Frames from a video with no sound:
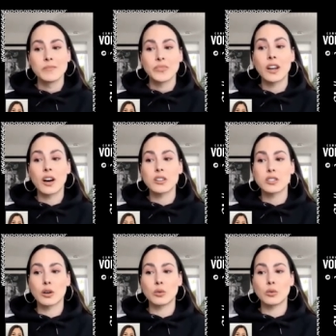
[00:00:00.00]
And
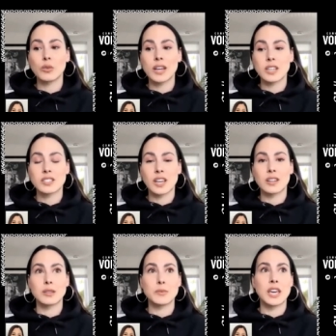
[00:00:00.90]
also, as I said
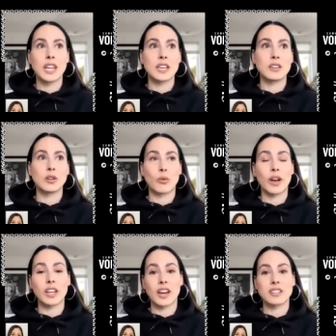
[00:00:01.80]
at the beginning, you know,
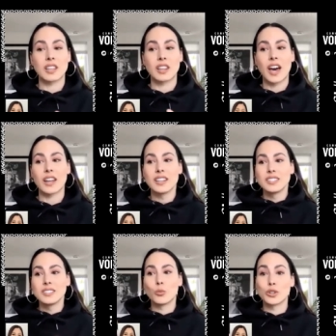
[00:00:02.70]
recognizing that
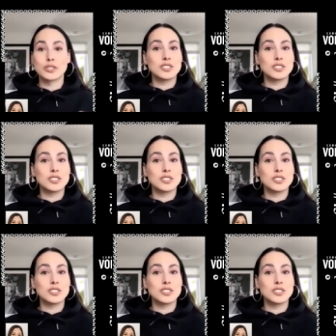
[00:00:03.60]
we're